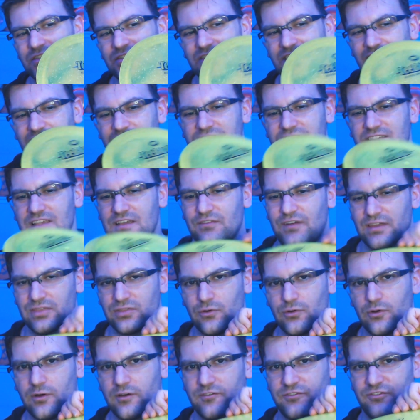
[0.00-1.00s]
is if I
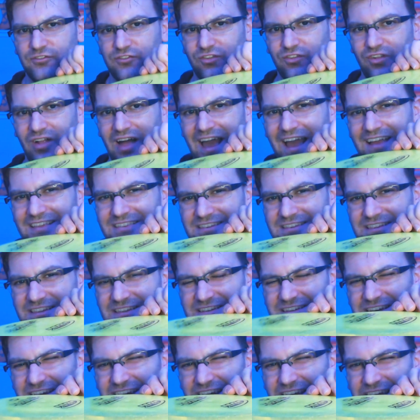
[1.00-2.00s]
throw it flat,
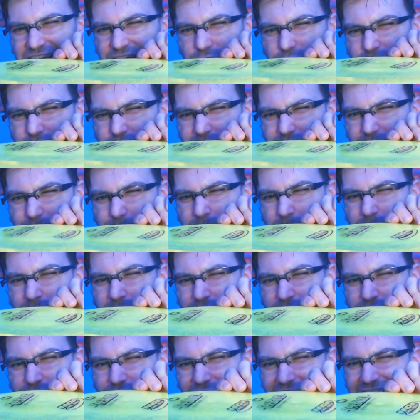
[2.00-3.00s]
it'll flip up to
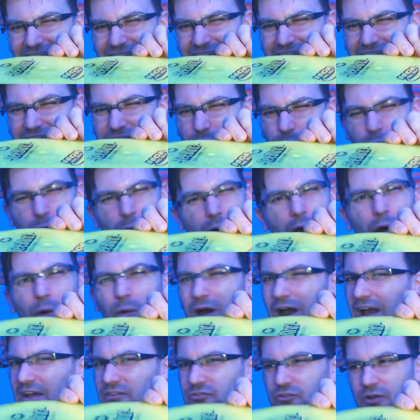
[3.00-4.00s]
flat and it won't
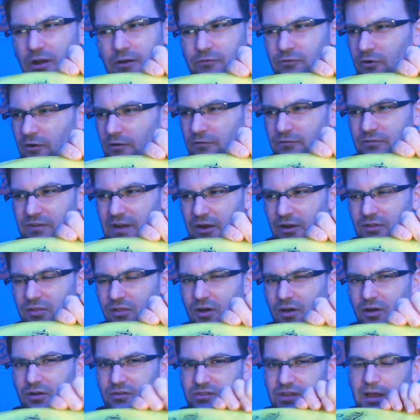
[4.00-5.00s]
hyzer out for a very
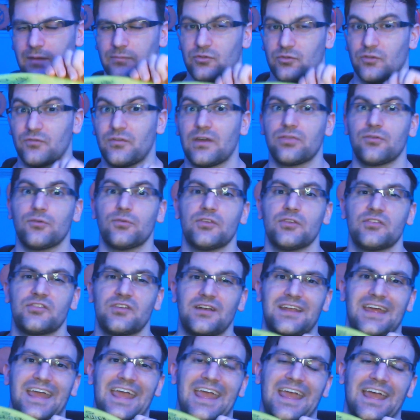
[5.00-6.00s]
long time. So if I throw this
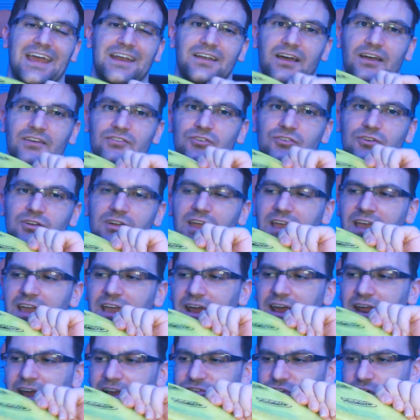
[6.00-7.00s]
on an anhyzer,
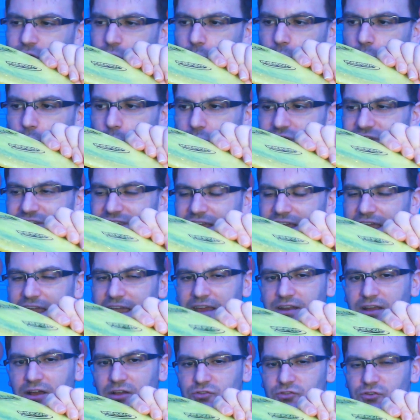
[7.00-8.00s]
it actually holds the
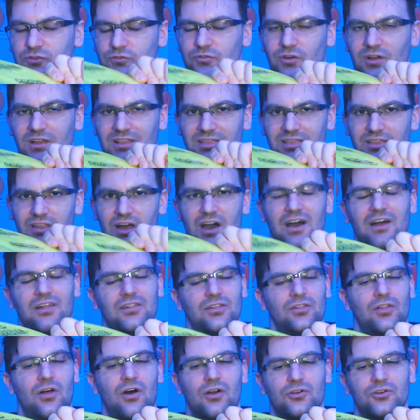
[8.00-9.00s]
anhyzer for a lot
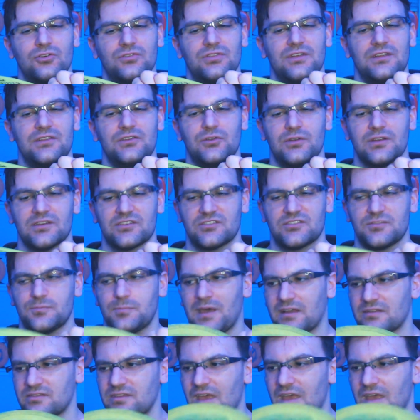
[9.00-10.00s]
longer than you'd expect.